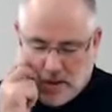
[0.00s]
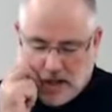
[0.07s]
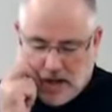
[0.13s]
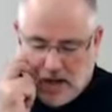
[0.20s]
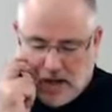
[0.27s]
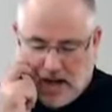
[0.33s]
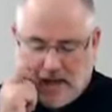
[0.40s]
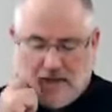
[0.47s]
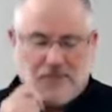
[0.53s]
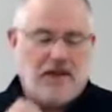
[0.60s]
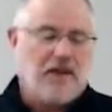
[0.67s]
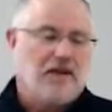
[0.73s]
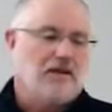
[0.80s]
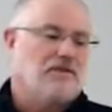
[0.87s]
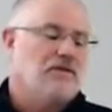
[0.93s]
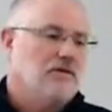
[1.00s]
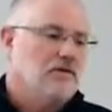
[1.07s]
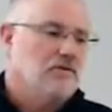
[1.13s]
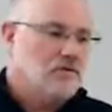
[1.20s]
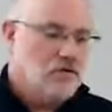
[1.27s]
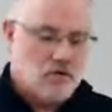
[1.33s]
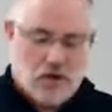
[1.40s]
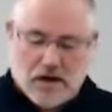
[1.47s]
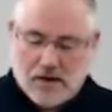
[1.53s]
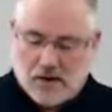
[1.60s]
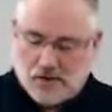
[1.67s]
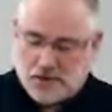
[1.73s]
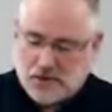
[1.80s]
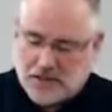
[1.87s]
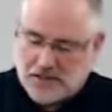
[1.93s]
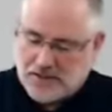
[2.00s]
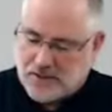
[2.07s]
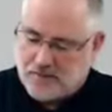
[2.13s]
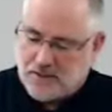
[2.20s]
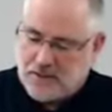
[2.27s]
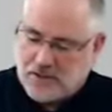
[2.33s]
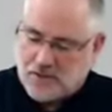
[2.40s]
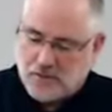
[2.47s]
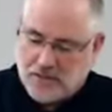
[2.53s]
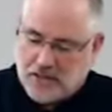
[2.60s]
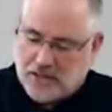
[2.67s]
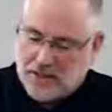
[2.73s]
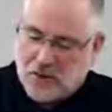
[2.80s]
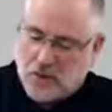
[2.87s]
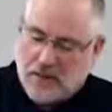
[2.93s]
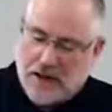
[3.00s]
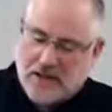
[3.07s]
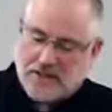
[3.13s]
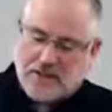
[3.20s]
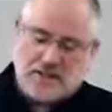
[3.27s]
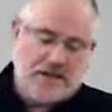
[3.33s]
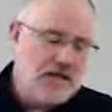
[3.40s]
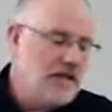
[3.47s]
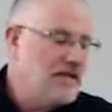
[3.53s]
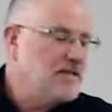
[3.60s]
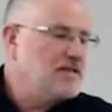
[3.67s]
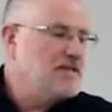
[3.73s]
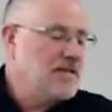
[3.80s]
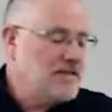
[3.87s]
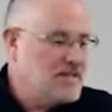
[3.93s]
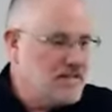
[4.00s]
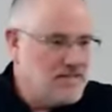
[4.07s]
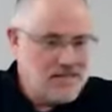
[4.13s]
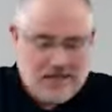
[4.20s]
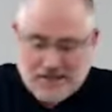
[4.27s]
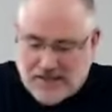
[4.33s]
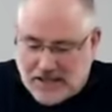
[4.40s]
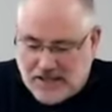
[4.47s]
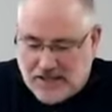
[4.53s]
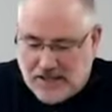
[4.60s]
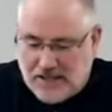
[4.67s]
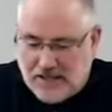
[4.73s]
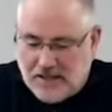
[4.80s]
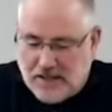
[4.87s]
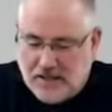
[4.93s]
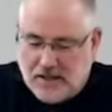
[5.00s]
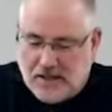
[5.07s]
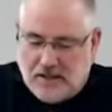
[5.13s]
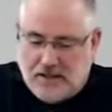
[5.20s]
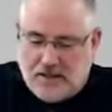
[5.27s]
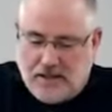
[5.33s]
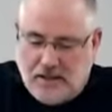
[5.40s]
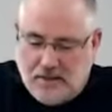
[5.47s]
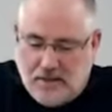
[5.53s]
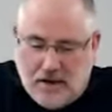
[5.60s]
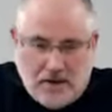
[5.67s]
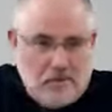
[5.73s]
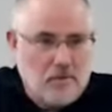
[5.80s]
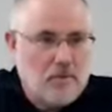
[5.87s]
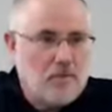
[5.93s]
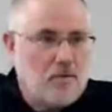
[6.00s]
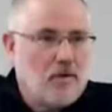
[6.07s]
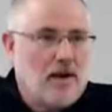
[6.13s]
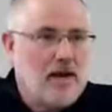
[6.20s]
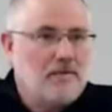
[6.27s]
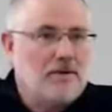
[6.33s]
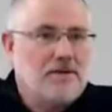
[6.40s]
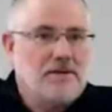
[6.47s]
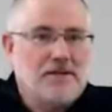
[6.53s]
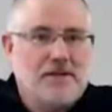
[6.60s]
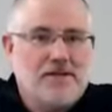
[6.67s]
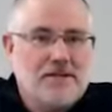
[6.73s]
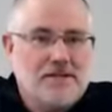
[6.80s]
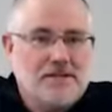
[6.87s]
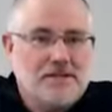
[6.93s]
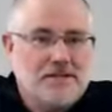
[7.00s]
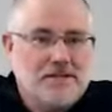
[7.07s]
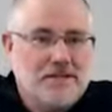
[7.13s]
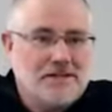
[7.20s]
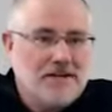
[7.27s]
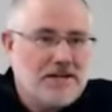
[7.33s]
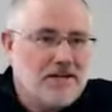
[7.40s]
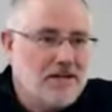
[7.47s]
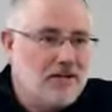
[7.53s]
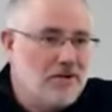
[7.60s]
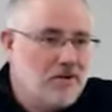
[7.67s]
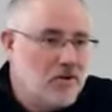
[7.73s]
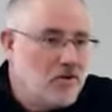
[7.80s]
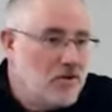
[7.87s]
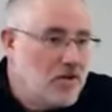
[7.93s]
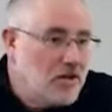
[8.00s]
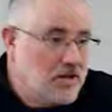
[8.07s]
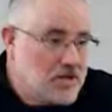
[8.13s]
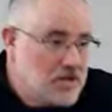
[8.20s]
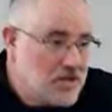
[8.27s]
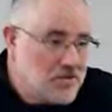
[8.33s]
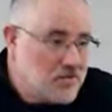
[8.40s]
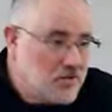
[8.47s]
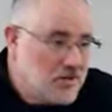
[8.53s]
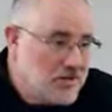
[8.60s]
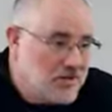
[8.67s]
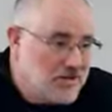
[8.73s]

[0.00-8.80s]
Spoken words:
I think to try to understand some of this, we need to go back to 1066 A.D. Anybody remember what happened in 1066 A.D.? Do you know your English history?